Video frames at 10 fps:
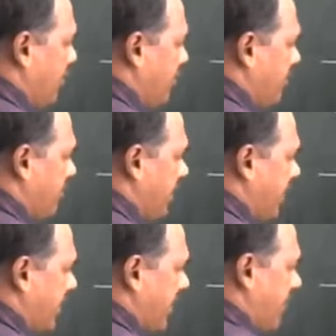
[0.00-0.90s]
is
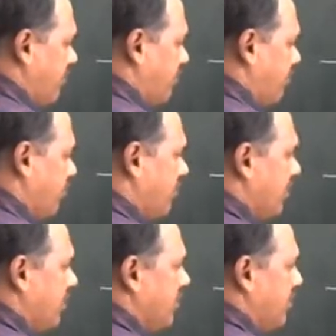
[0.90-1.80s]
attached to,
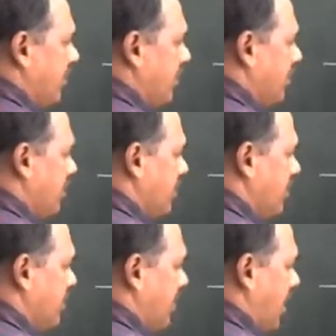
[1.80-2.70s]
see,
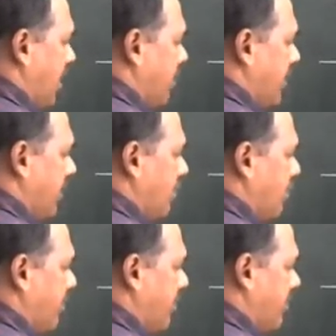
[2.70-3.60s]
this carbonyl
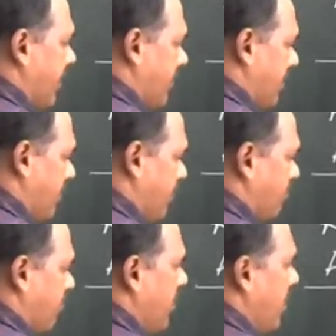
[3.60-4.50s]
group is
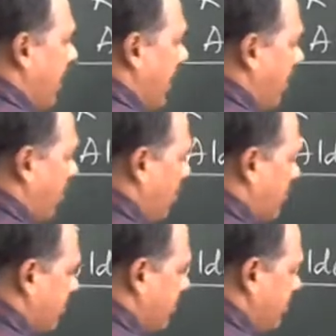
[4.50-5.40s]
attached to an
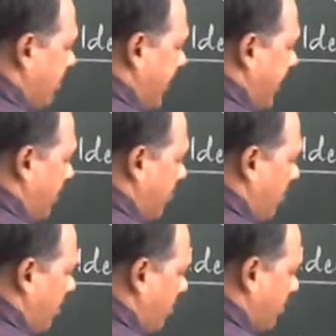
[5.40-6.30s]
oxygen
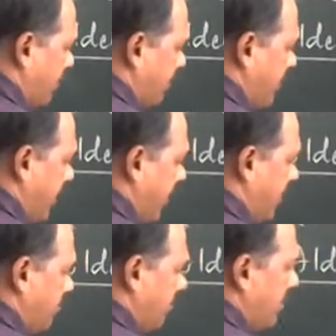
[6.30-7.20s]

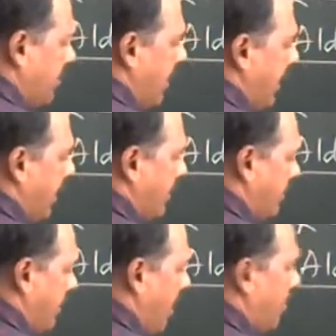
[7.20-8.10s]
atom,
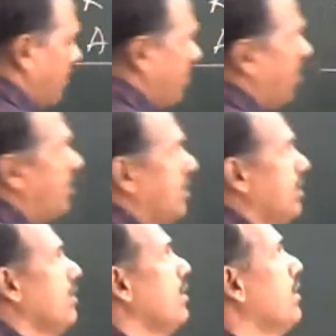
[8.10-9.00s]
and they are
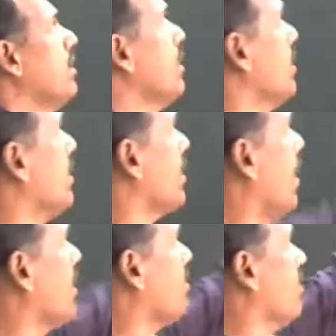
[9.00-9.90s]
called
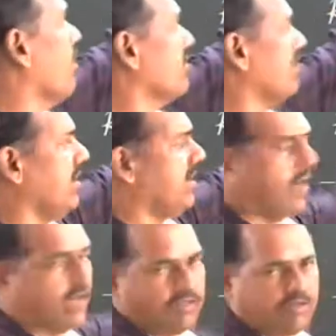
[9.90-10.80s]

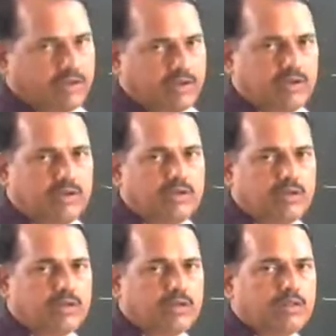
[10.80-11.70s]
carboxylic acid.
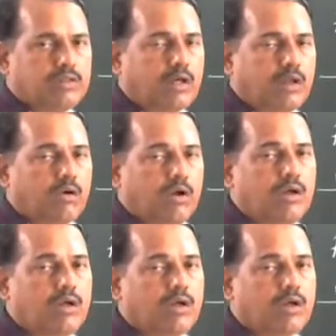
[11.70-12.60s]
They are called
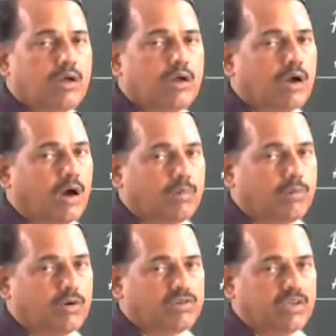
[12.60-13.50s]

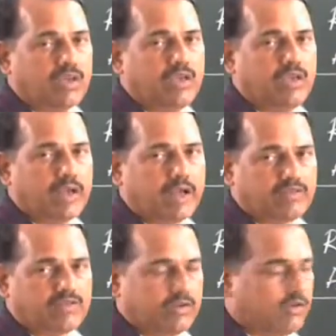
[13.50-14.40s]
carboxylic
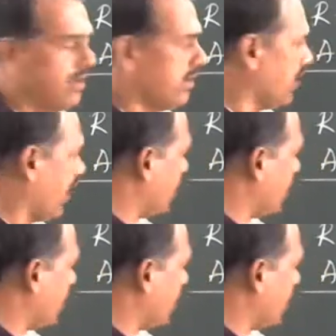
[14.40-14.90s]
acid. I